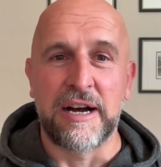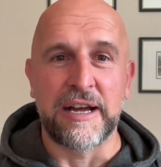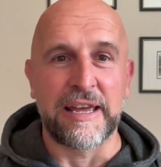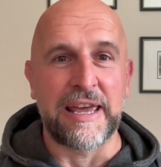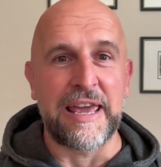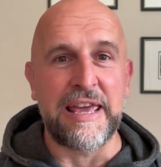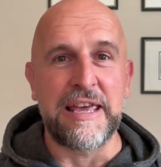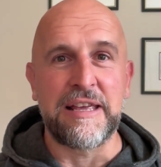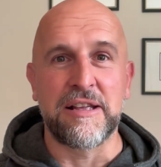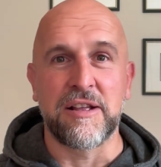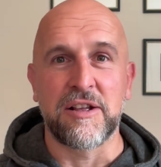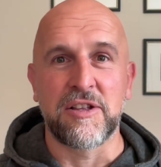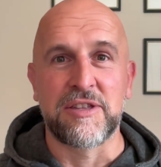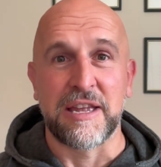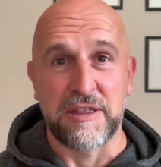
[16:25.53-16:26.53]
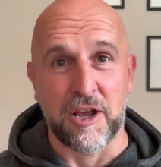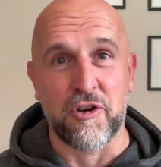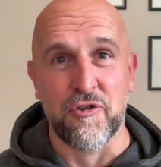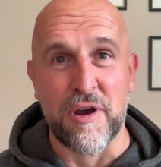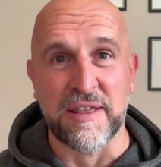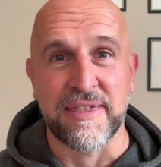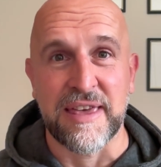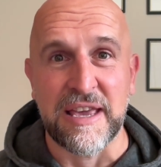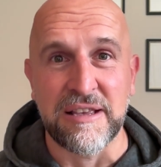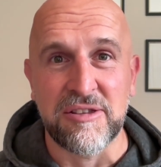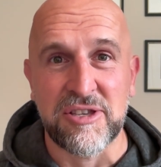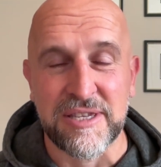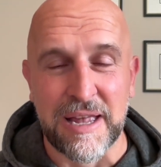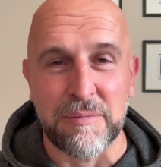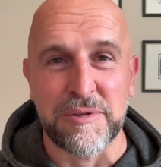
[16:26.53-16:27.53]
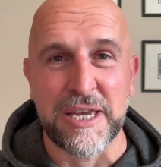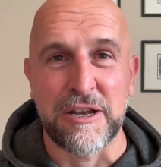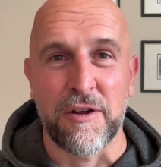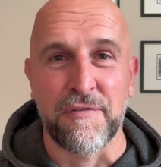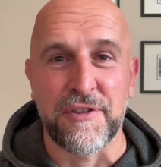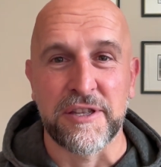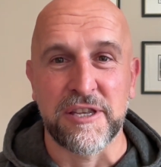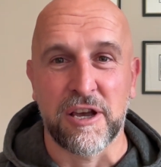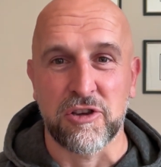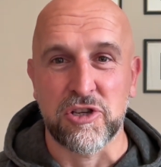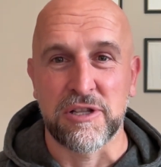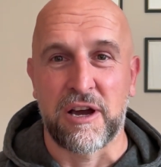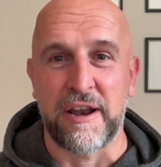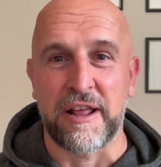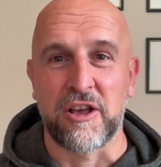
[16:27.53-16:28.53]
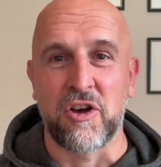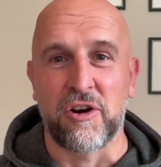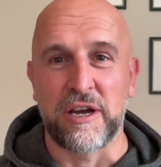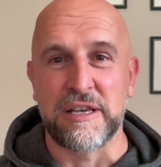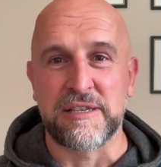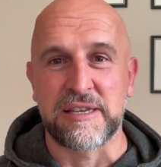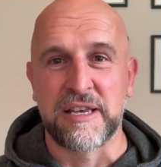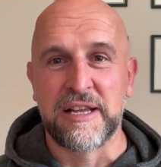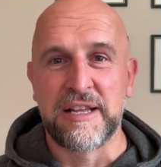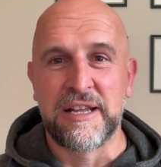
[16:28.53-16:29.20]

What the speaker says: He did the correct thing, stepped in off the touchline and got his